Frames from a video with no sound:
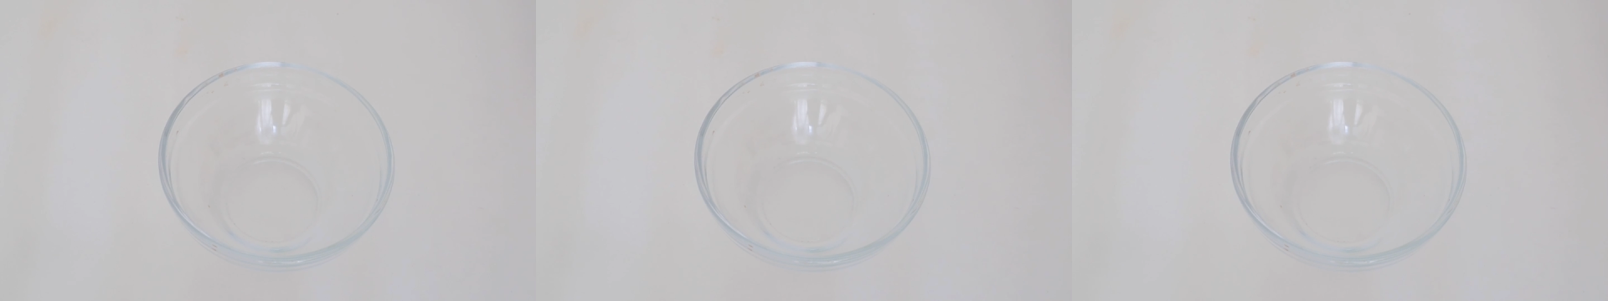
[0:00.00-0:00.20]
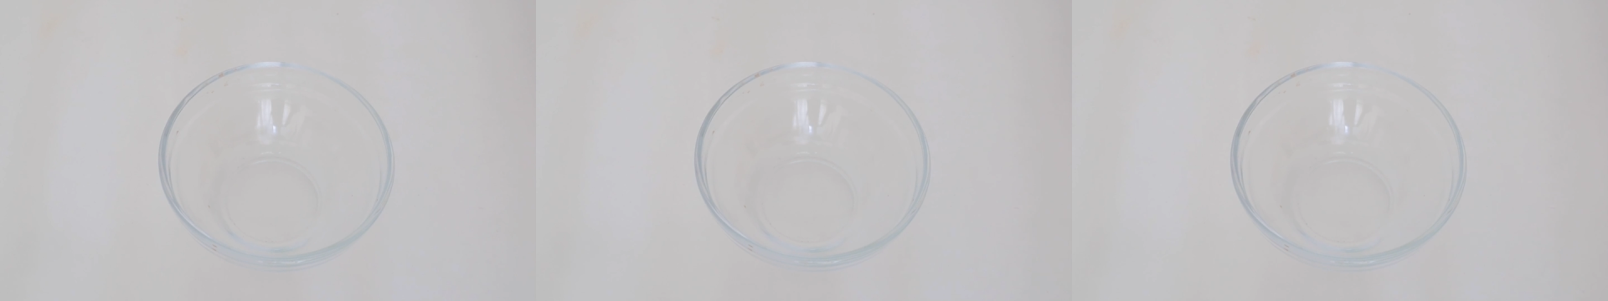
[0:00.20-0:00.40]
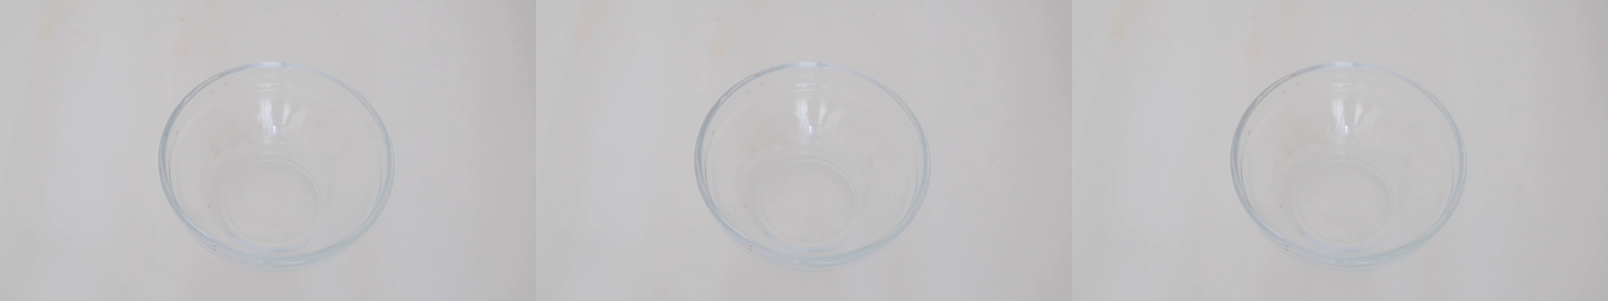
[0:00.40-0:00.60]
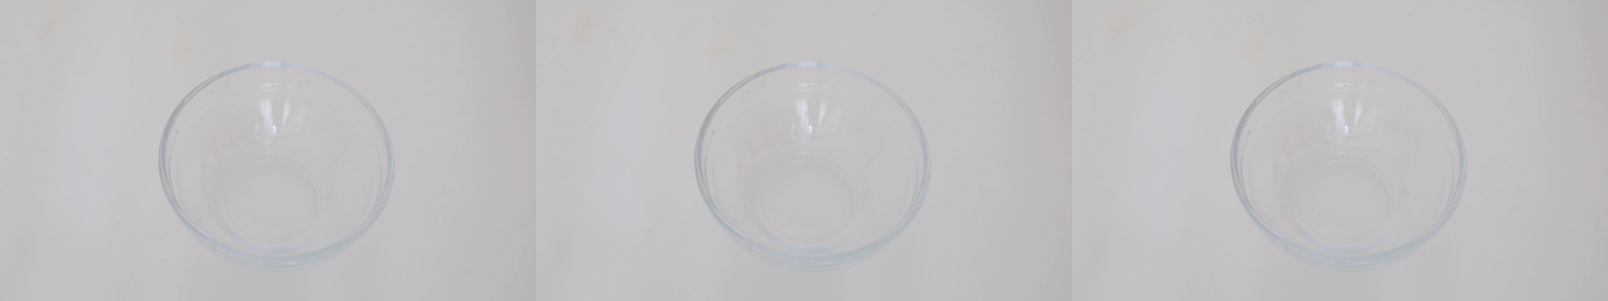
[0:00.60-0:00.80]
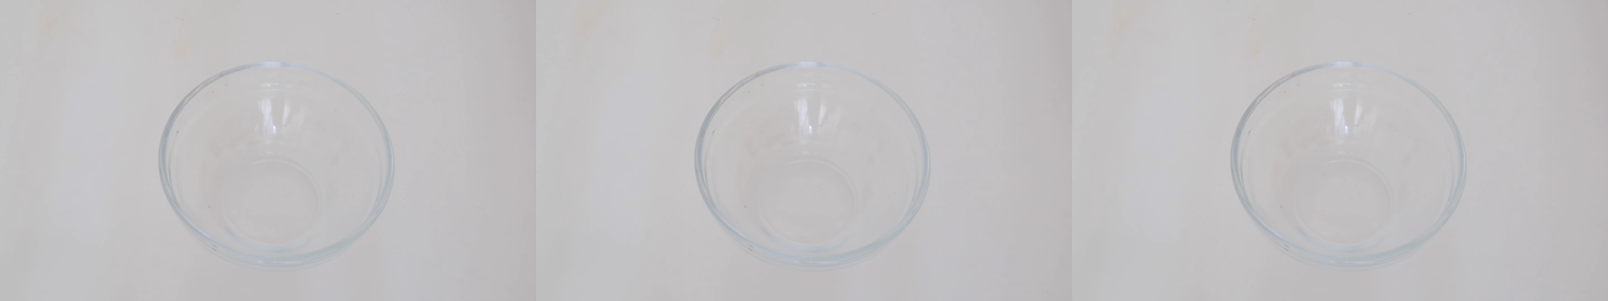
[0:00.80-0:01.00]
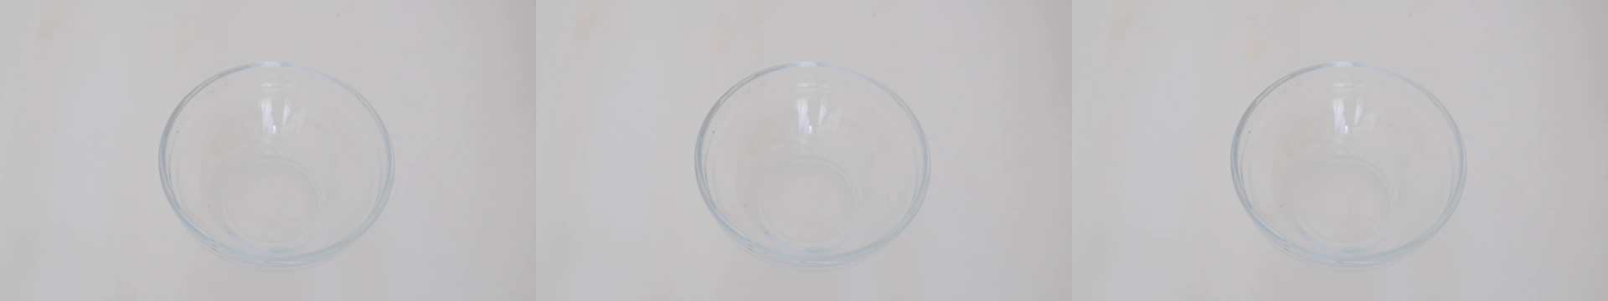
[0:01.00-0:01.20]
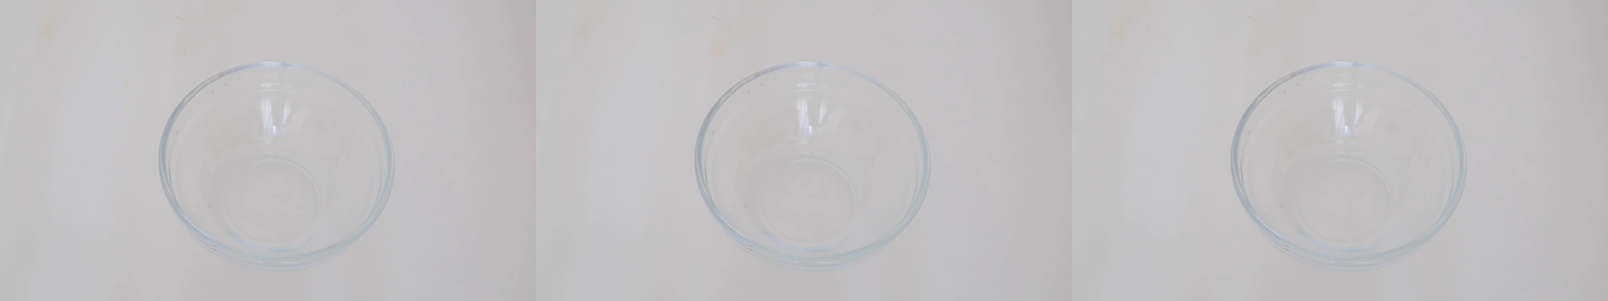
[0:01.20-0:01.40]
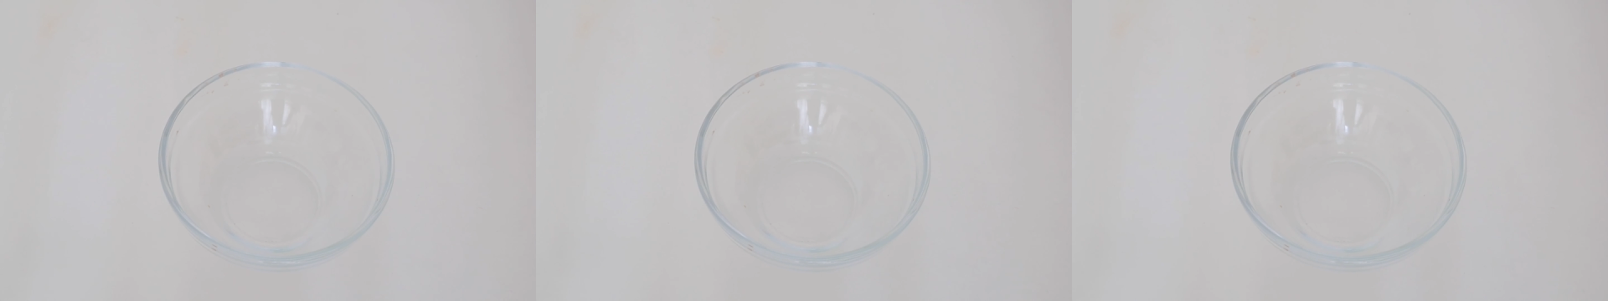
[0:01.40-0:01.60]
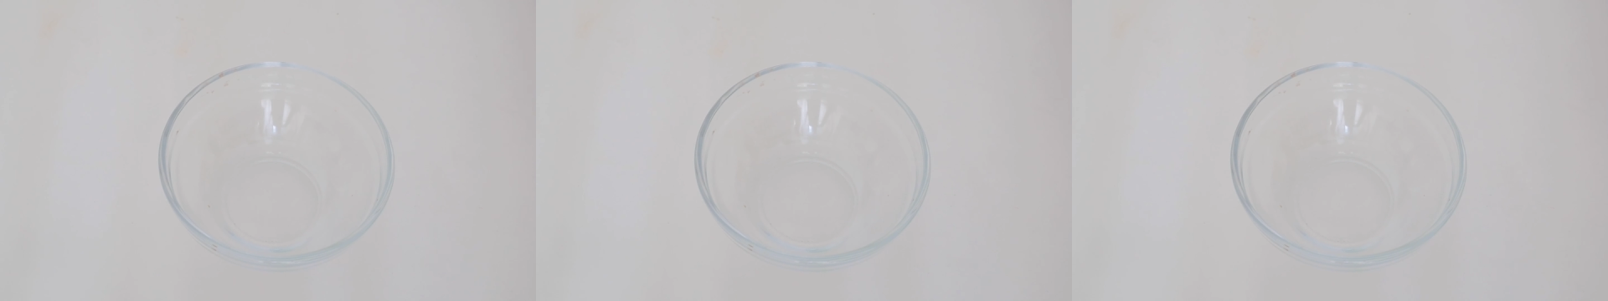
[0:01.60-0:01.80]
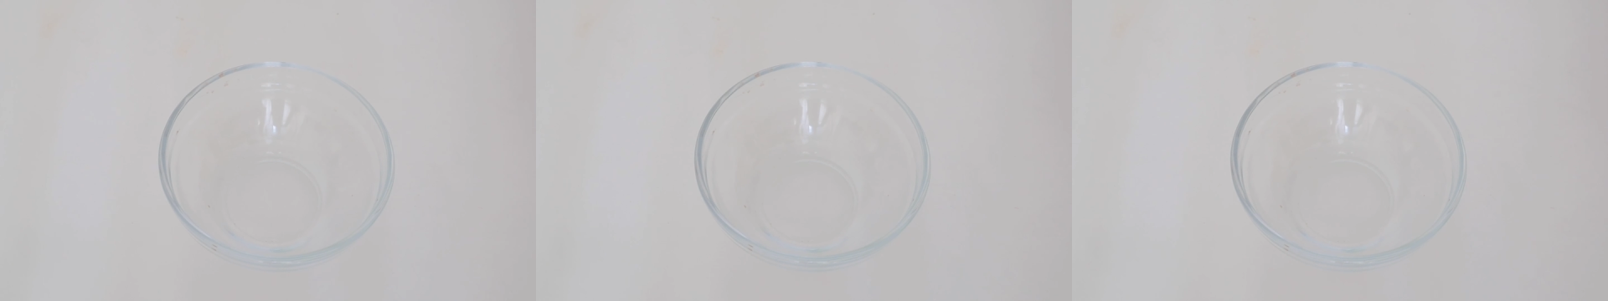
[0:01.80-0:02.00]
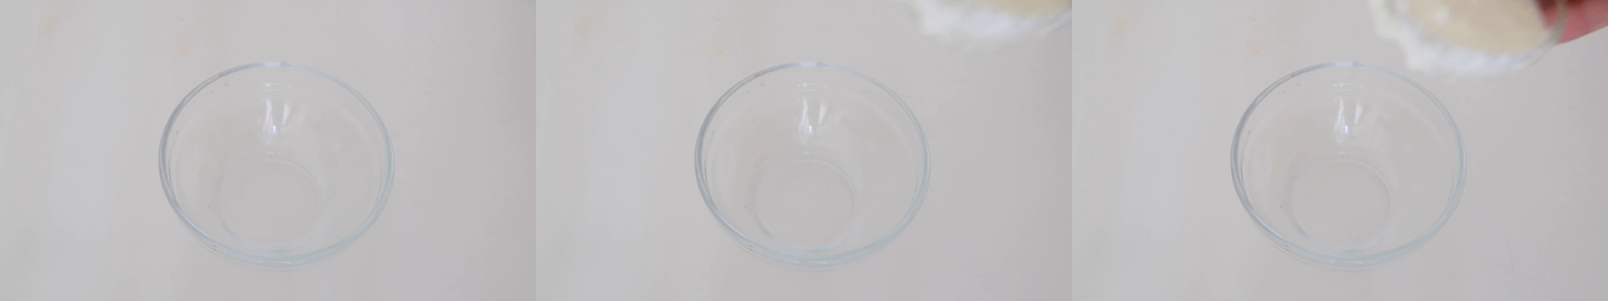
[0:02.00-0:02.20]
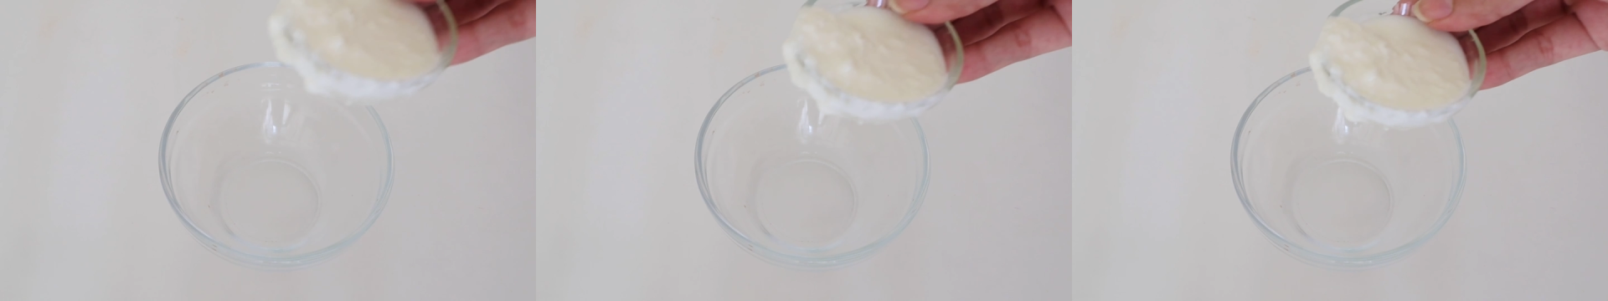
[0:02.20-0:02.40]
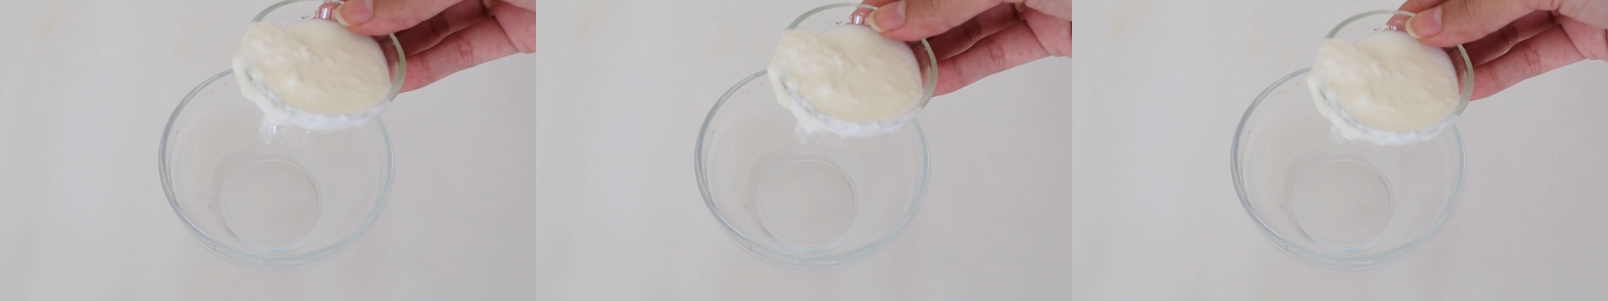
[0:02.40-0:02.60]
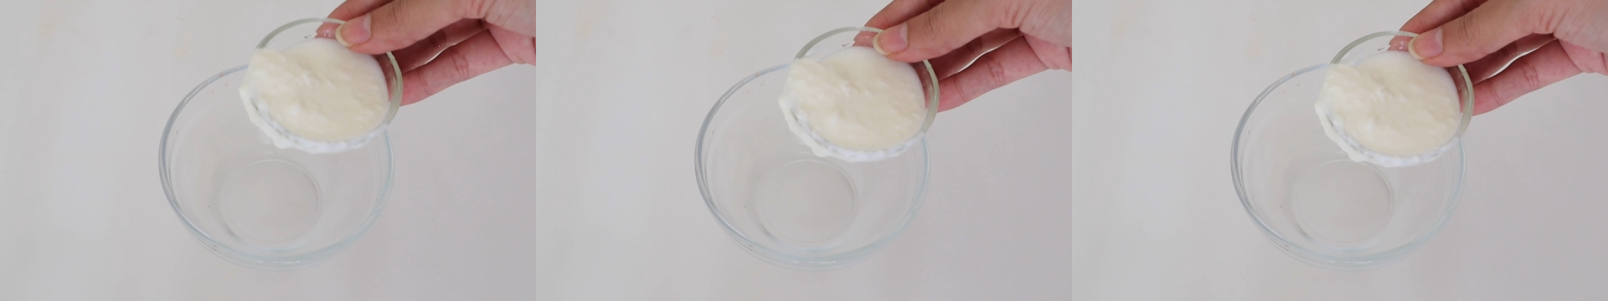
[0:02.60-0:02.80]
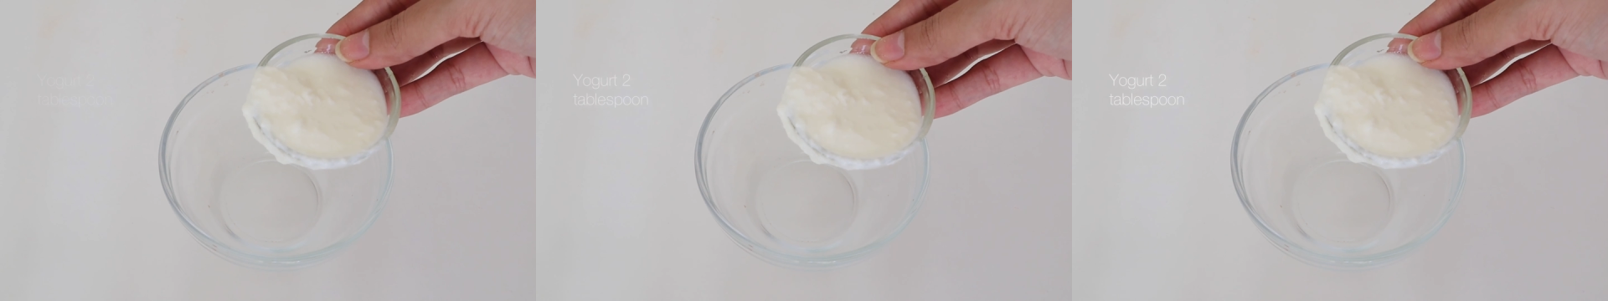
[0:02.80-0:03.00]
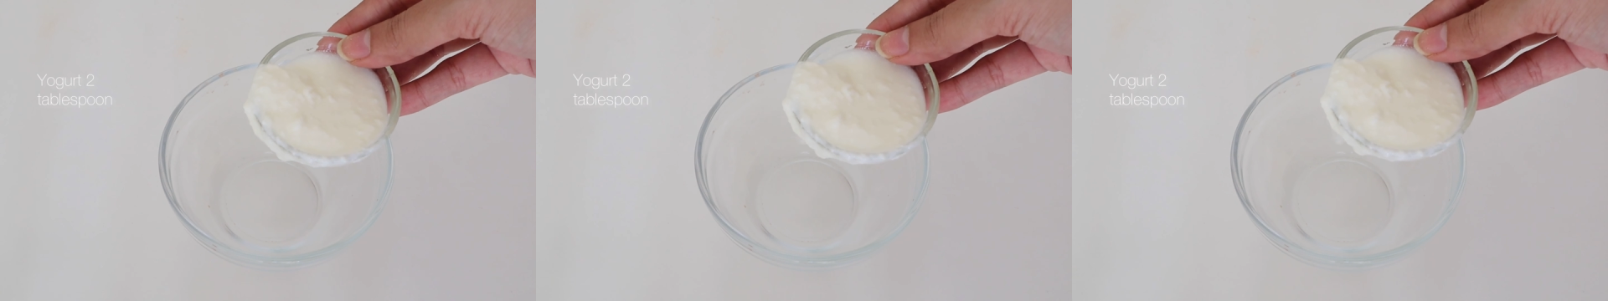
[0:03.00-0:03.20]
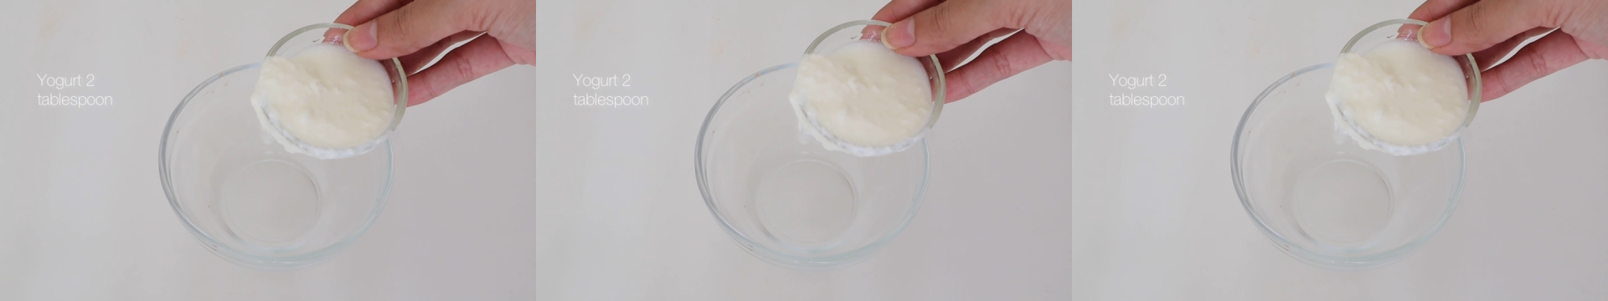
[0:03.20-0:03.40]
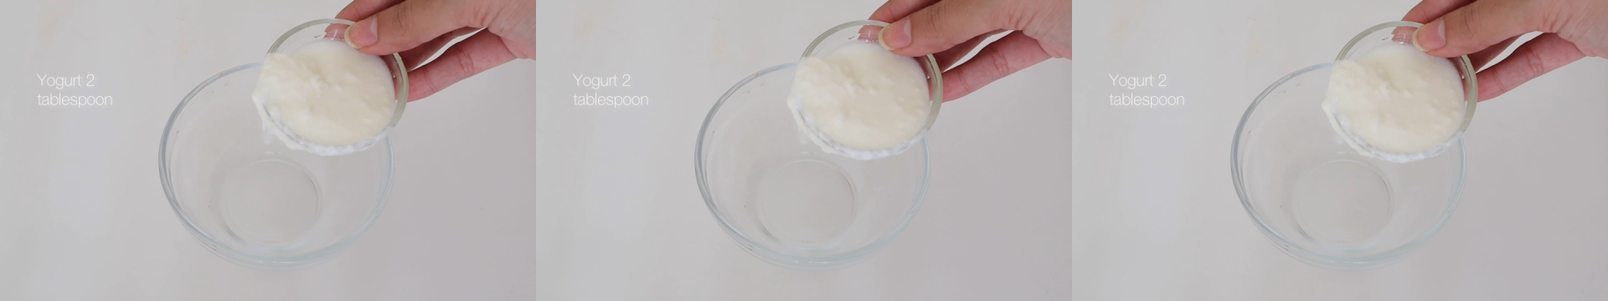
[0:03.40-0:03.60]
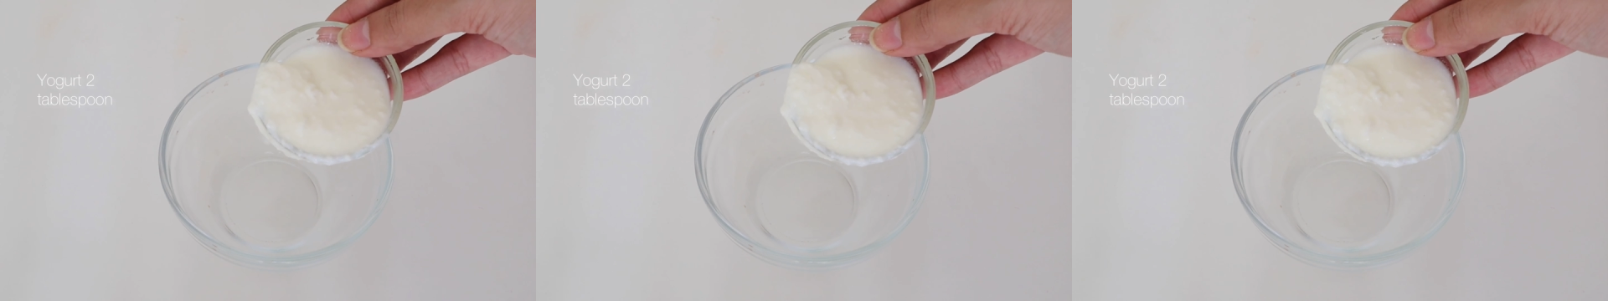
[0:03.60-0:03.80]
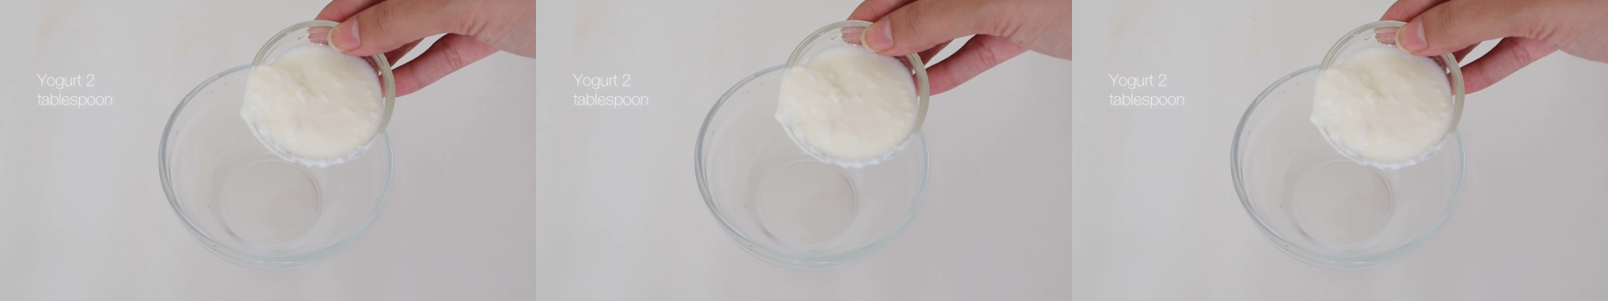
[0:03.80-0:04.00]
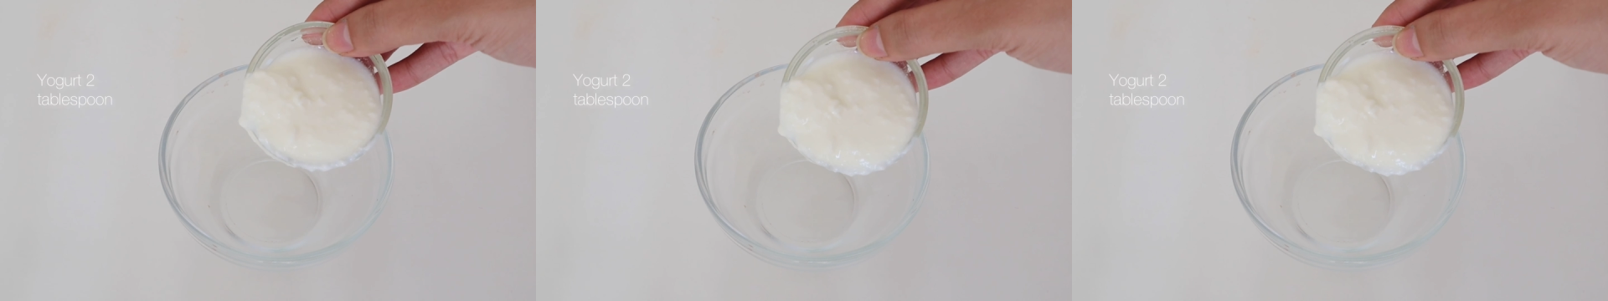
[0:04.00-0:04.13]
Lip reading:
[unreadable: no face in view]